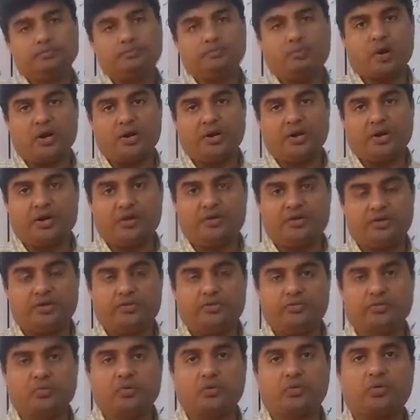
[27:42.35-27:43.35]

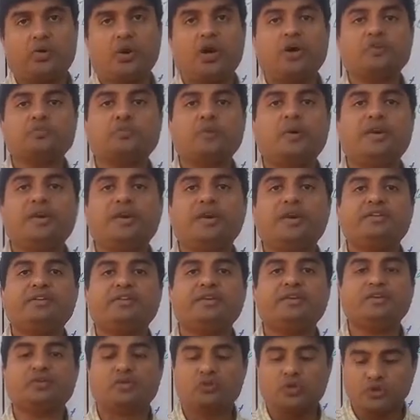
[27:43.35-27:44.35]
pollination. So
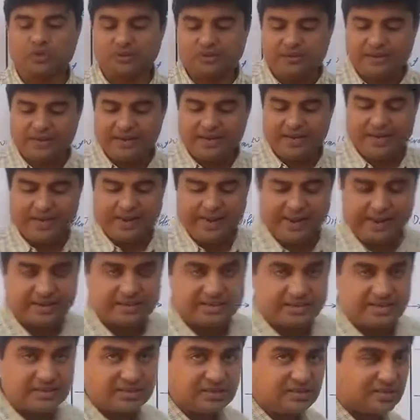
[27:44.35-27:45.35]
cross-pollination has got three
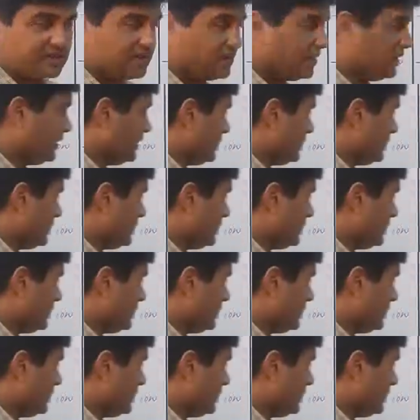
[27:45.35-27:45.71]
agents.